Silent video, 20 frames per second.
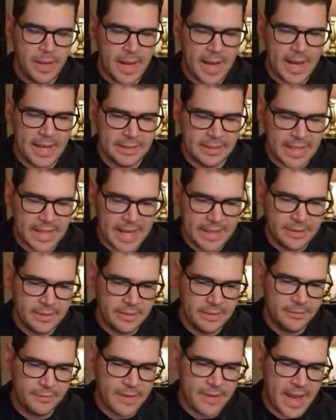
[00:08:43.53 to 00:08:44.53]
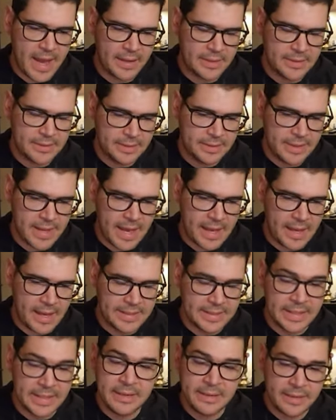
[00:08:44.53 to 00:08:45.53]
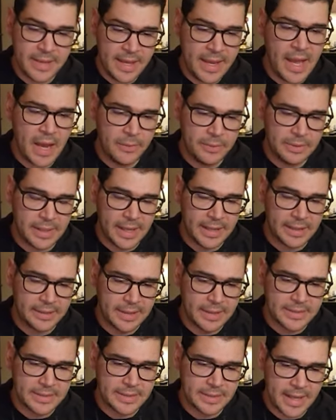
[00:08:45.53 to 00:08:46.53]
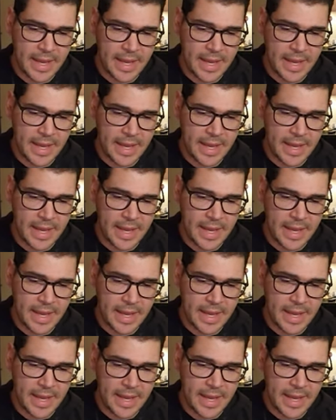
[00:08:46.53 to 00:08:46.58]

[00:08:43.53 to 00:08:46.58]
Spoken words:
like the fact that I didn't think I would like this.